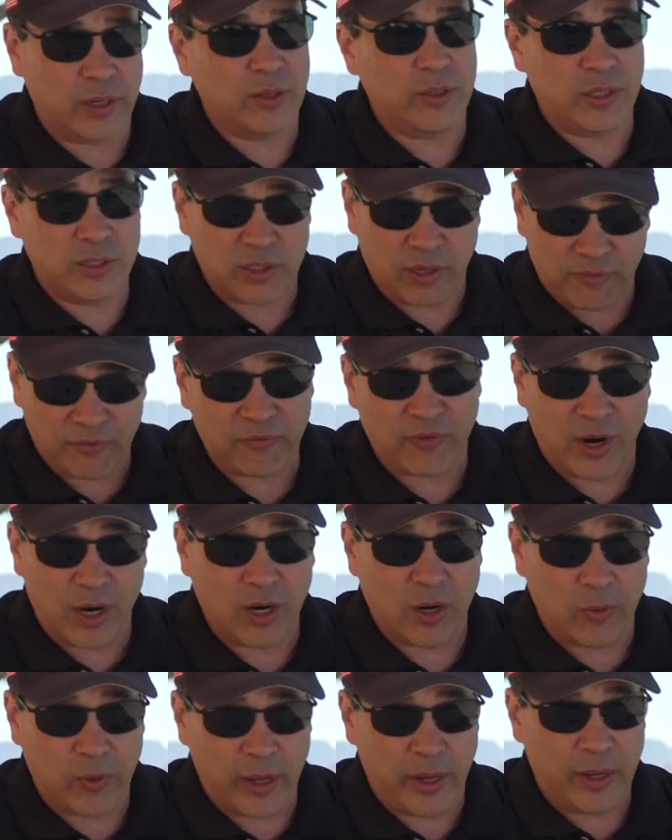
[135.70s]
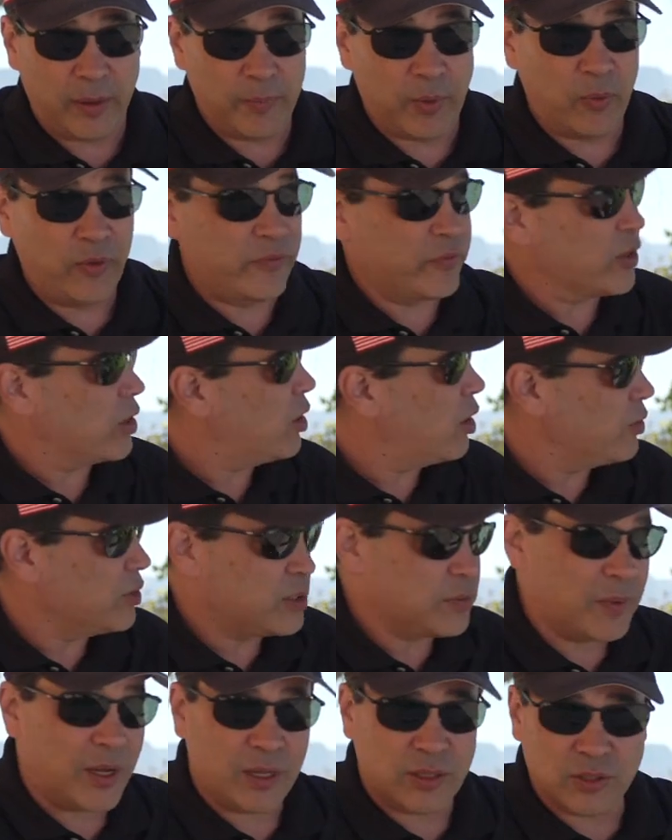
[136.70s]
only is it far away, but we've got all
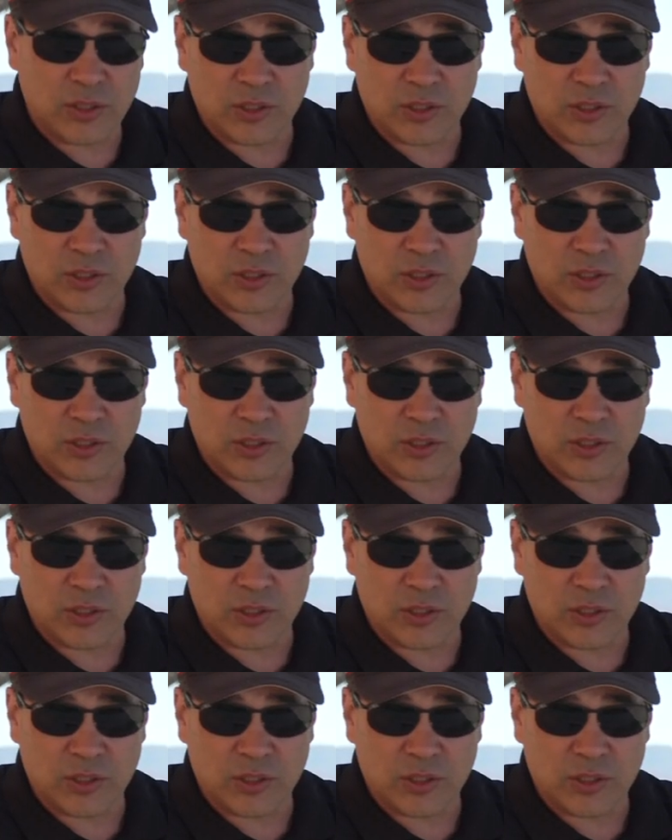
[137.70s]
these mountains